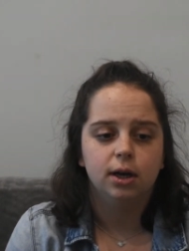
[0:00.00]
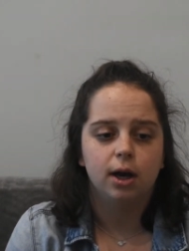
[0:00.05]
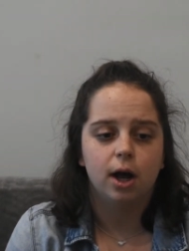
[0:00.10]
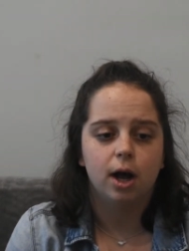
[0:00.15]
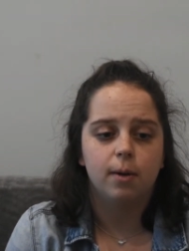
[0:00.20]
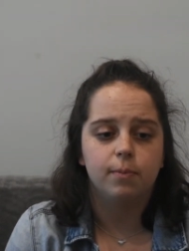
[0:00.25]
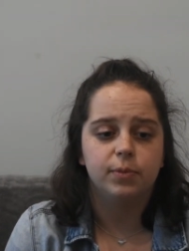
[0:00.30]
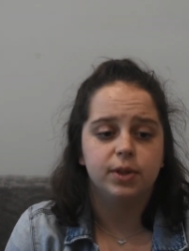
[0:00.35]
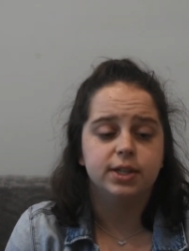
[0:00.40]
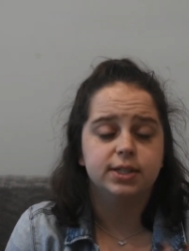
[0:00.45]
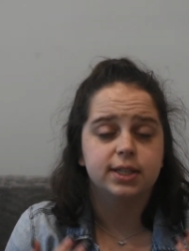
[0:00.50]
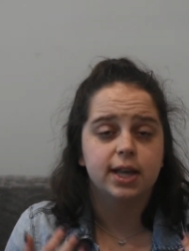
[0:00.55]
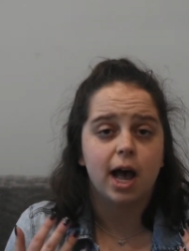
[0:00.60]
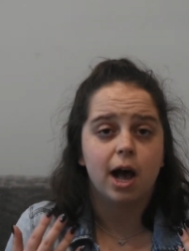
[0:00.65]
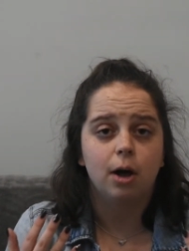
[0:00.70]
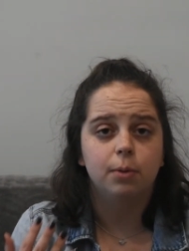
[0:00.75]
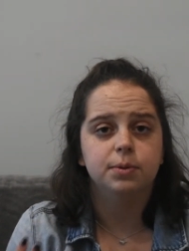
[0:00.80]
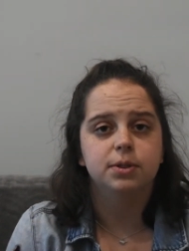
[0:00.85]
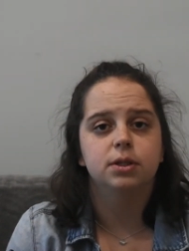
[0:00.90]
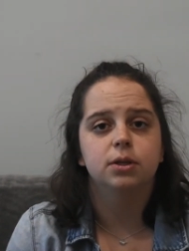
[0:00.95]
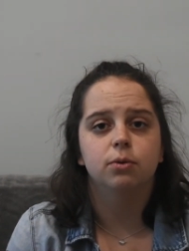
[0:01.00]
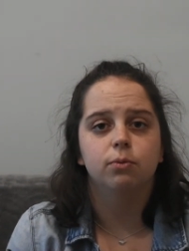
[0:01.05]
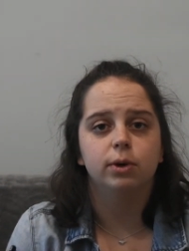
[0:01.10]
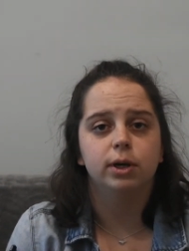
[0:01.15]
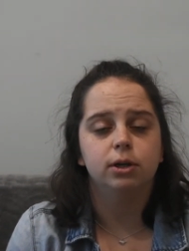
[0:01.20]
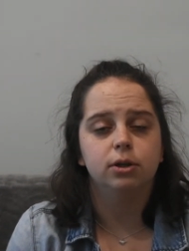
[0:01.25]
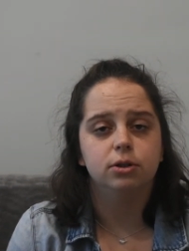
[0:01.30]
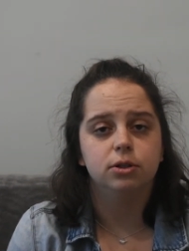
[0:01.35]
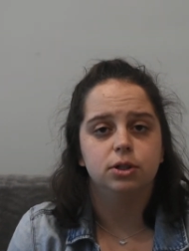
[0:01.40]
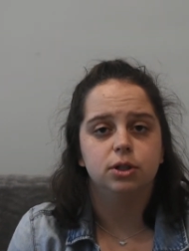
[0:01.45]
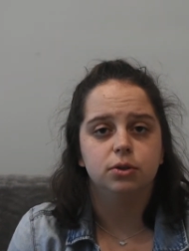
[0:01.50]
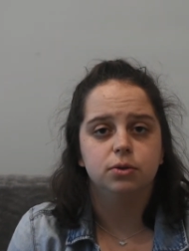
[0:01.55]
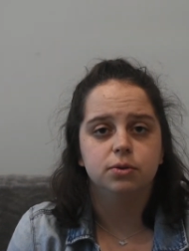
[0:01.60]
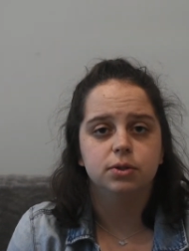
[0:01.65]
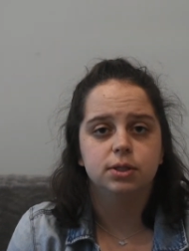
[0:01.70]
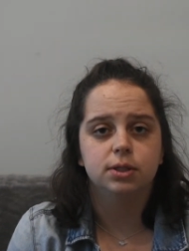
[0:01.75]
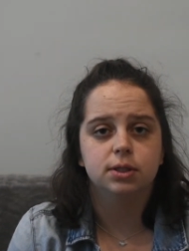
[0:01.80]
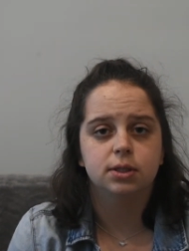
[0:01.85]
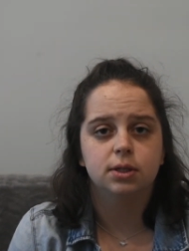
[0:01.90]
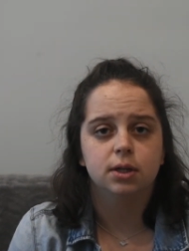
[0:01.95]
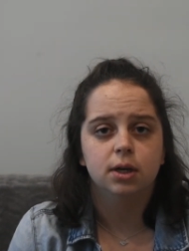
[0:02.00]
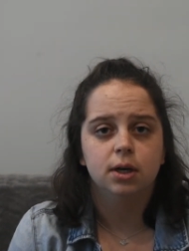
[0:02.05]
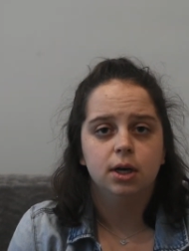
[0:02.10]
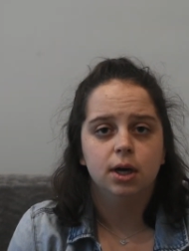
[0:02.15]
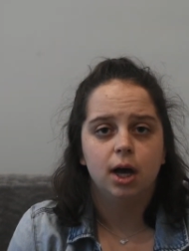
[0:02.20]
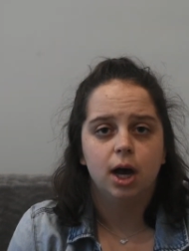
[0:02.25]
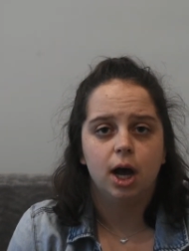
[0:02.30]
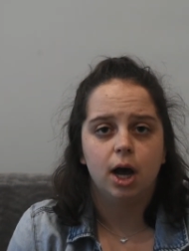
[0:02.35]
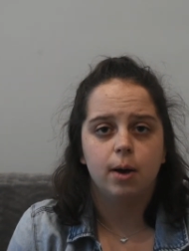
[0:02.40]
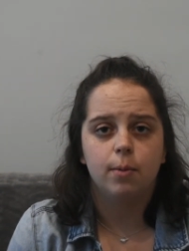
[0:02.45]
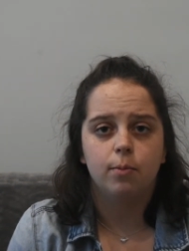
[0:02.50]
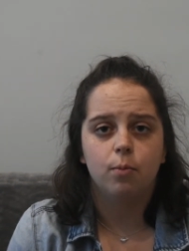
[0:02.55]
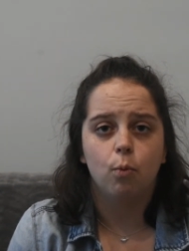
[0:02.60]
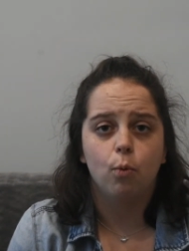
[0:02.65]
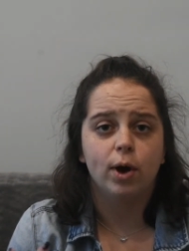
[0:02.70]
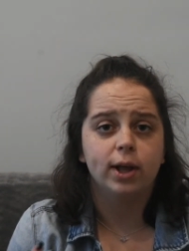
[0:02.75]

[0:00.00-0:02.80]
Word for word: um, this helped reintroduce um,